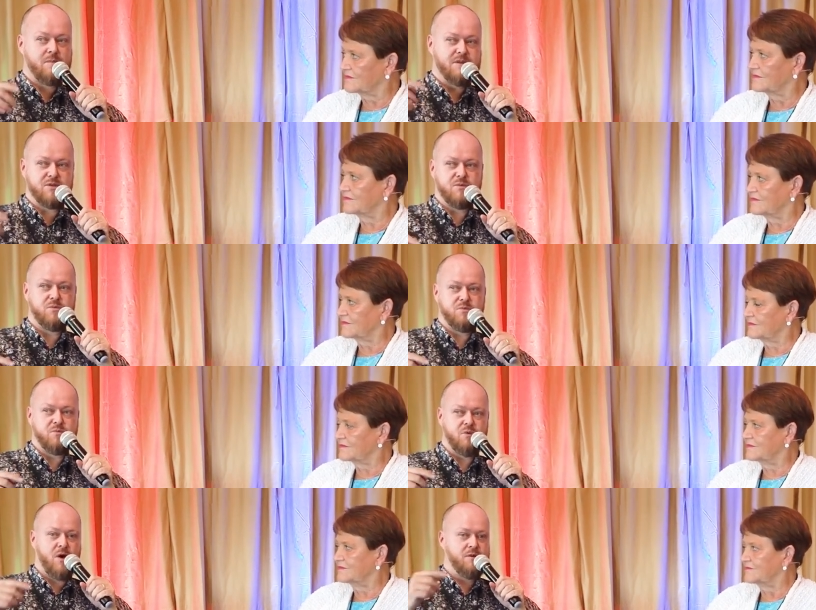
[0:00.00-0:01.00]
Speaker 1: I'd be doing
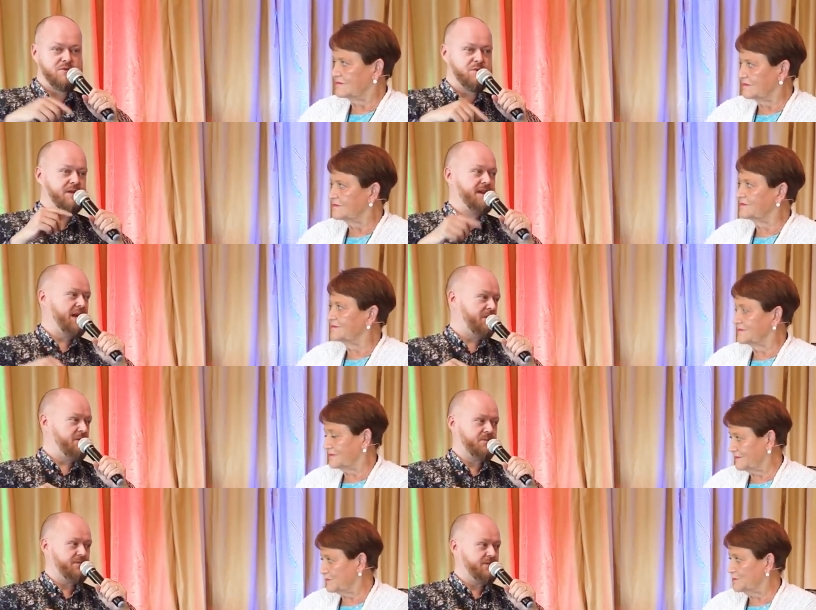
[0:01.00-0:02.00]
what I'm doing now
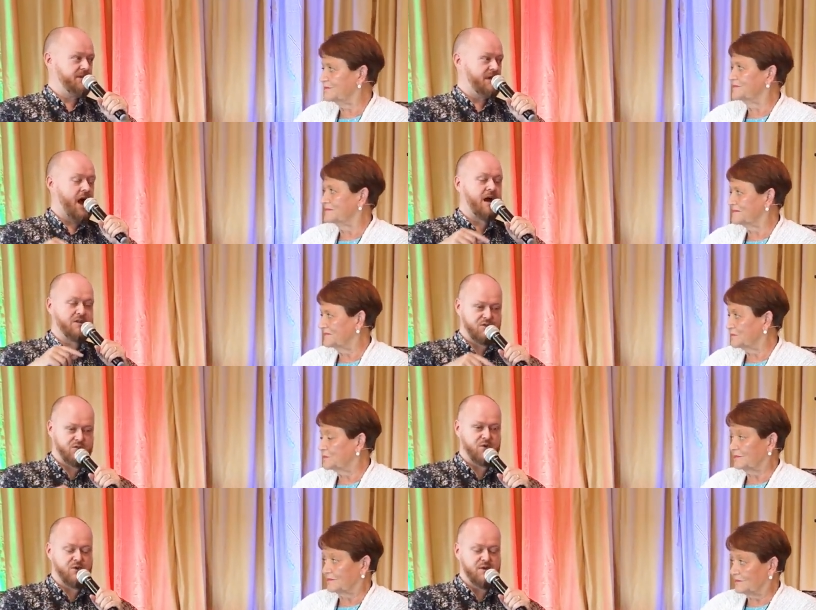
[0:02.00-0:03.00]
at
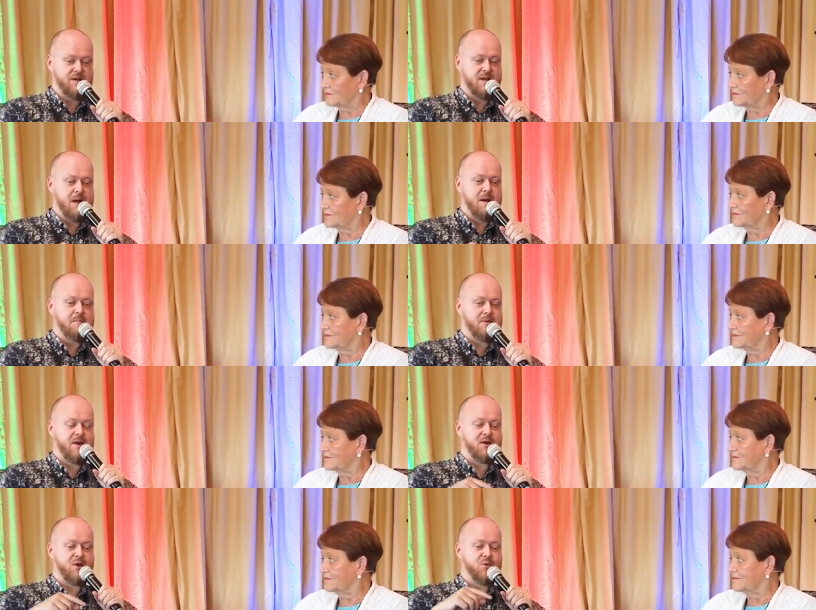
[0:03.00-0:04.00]
all, but
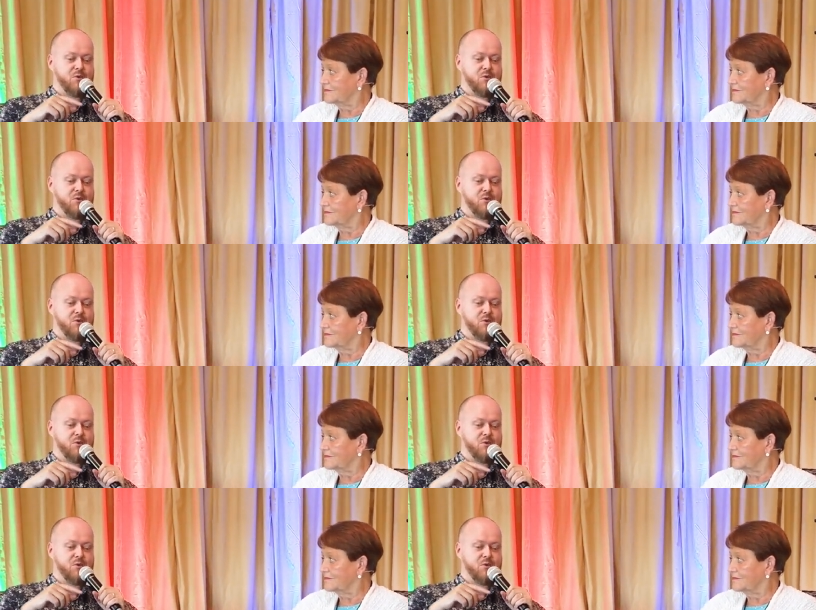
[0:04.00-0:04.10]
I got